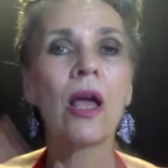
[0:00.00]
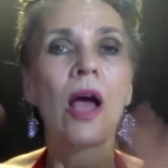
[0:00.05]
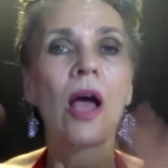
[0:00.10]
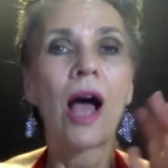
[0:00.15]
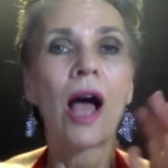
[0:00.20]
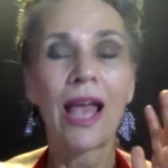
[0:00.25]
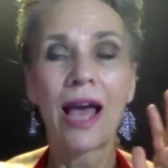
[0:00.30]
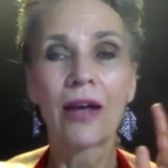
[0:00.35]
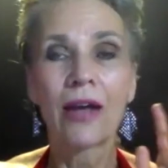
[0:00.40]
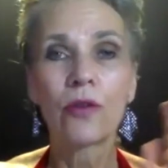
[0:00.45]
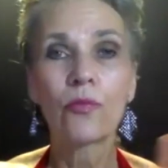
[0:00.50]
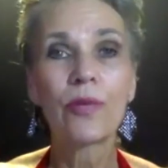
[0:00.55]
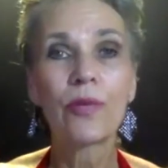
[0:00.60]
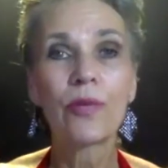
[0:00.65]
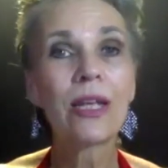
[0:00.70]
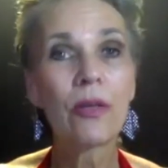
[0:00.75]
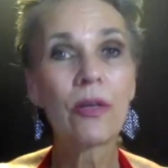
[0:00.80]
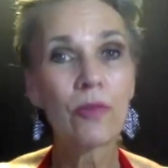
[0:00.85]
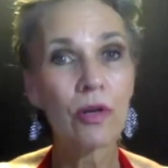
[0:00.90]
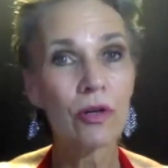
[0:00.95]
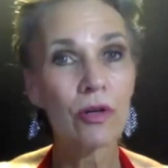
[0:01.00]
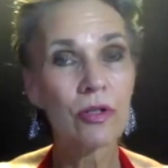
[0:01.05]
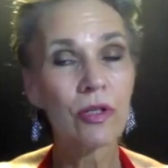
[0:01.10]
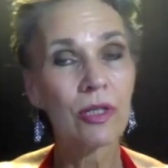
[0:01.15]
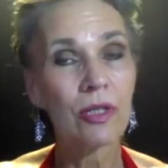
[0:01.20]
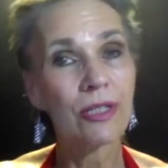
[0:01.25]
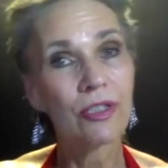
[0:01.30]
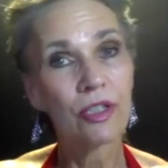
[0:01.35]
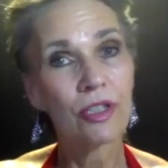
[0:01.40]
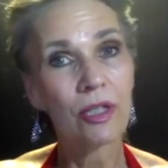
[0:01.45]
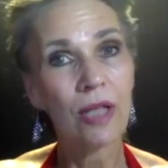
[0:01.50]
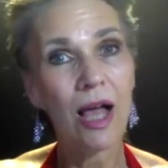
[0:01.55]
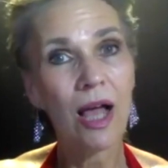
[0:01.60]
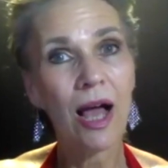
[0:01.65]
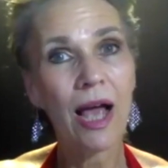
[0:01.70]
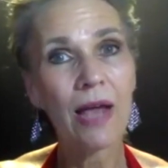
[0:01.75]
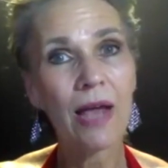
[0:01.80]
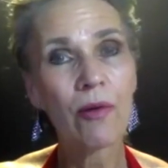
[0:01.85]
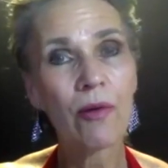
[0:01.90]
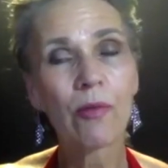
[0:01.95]
I had a reading rehearsal in
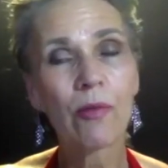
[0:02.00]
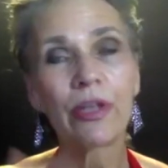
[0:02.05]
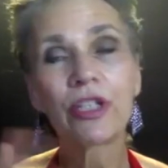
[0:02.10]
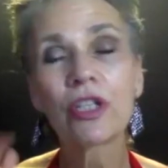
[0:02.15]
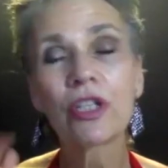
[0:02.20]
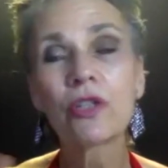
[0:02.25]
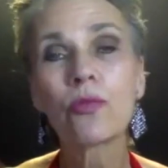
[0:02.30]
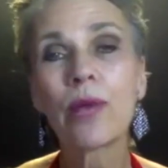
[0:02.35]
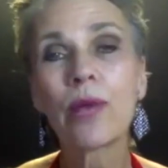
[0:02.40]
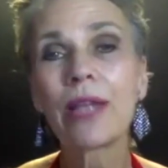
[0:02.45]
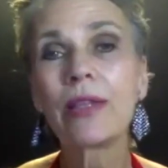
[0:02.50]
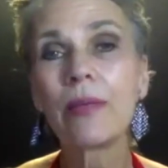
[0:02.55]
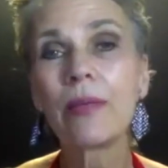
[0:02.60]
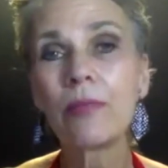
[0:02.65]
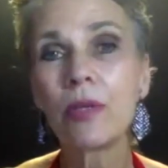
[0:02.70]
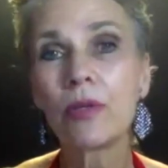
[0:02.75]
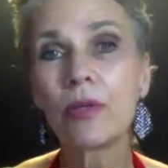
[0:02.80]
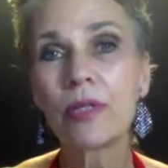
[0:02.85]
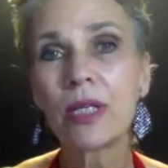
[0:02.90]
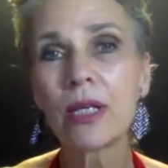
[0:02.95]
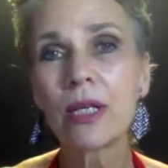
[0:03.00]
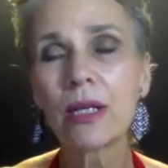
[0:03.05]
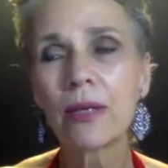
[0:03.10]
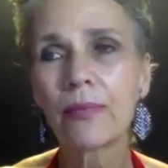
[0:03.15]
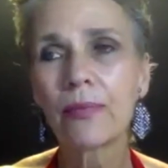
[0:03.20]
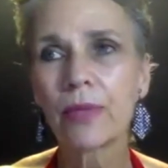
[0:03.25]
July where we just read the music.